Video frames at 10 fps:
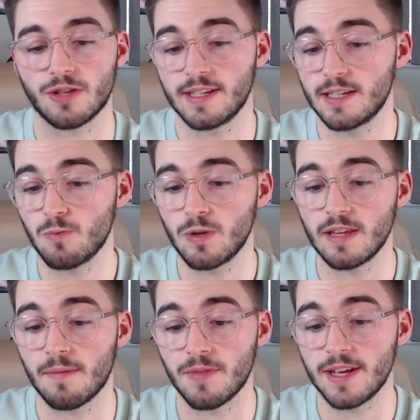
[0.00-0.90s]
So
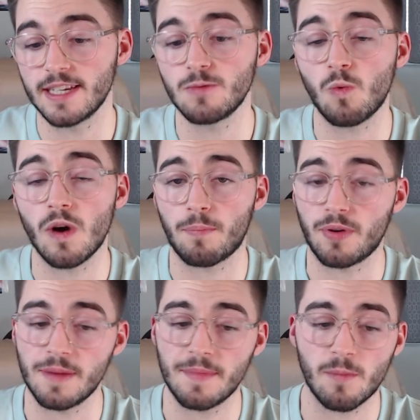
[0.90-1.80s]
this is what
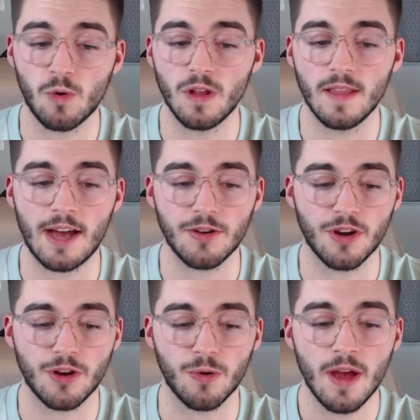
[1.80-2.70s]
premium will allow you
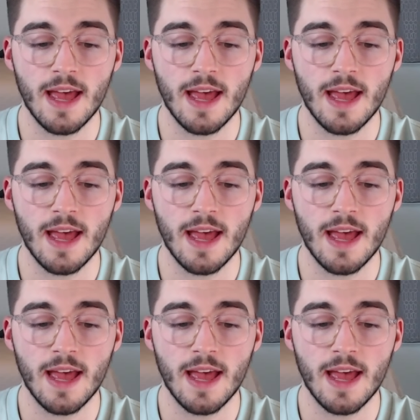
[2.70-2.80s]
to do.